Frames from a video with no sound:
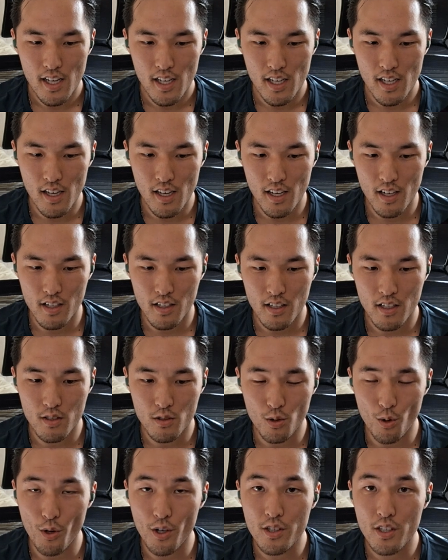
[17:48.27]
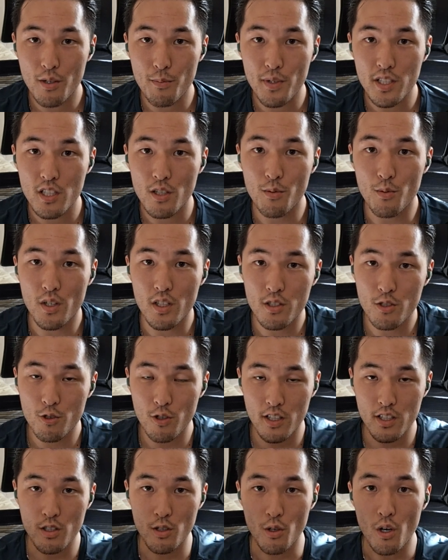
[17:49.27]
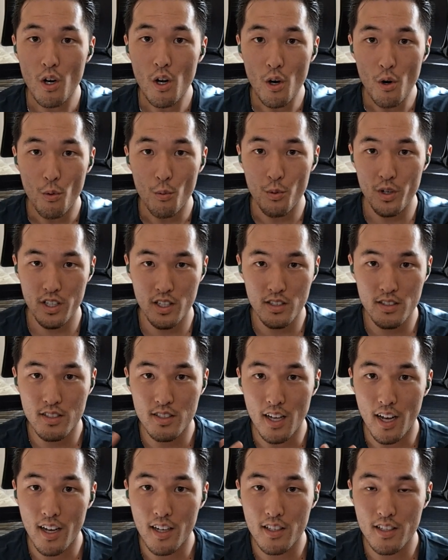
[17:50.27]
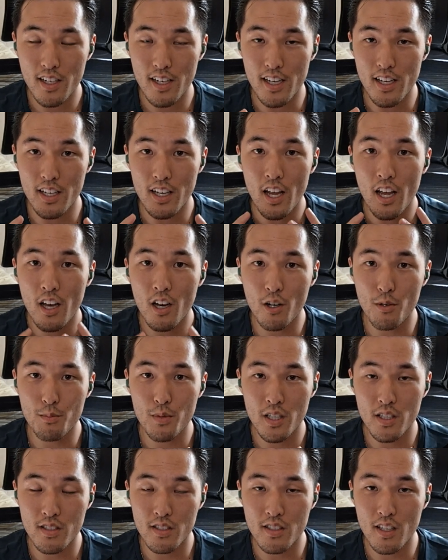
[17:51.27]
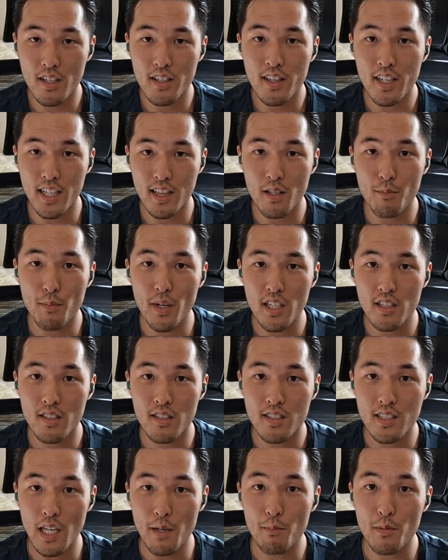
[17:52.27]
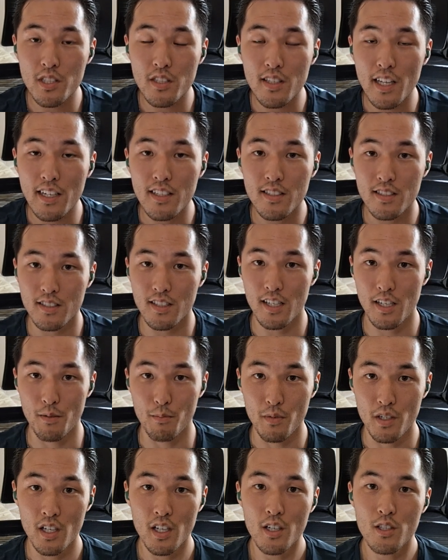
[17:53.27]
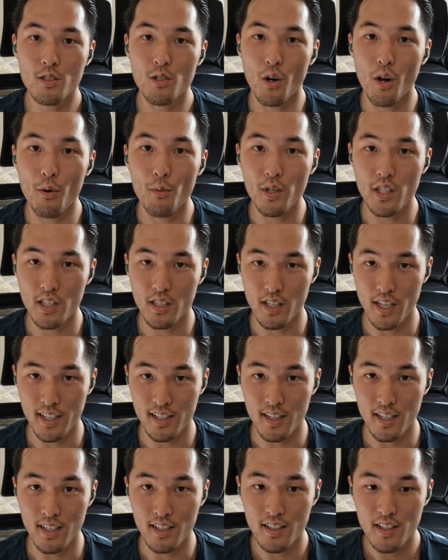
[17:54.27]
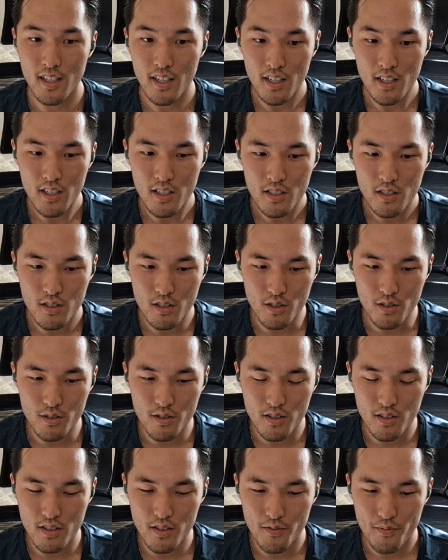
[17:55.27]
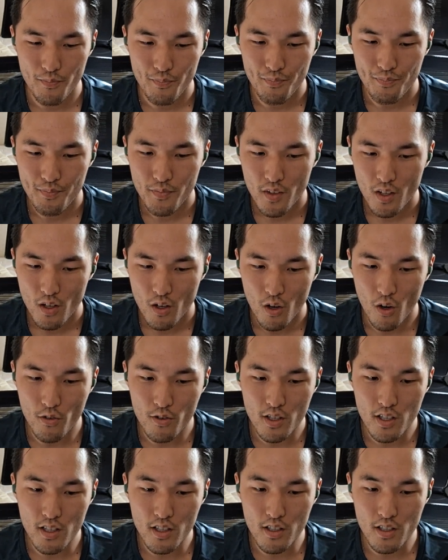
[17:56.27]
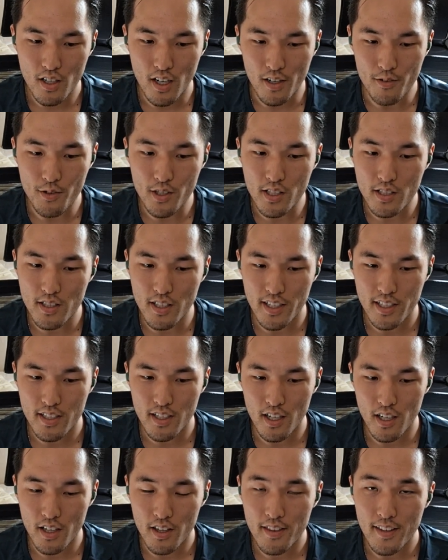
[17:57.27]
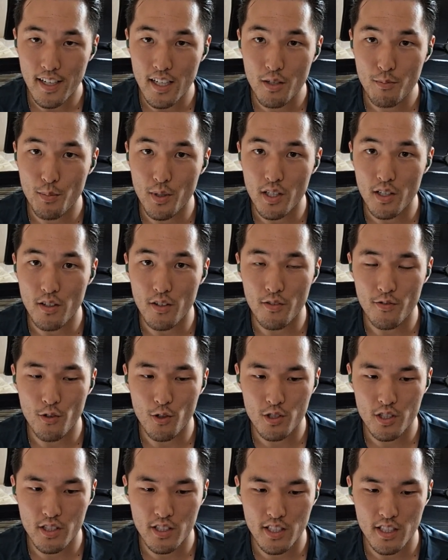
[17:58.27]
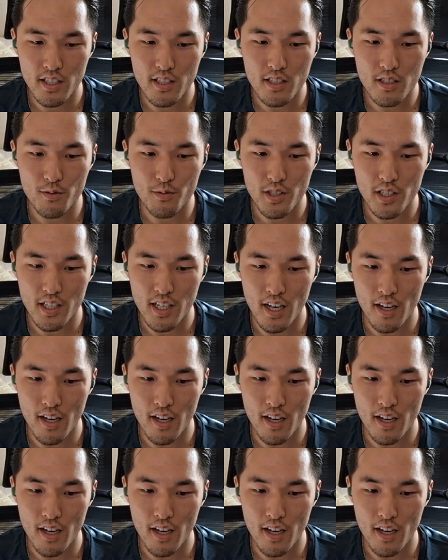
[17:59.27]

And his loyalty mission was trying to reconcile and help his son not to make the same mistakes as him. So I really like that. So overall, I really like Thane, but unfortunately, he doesn't really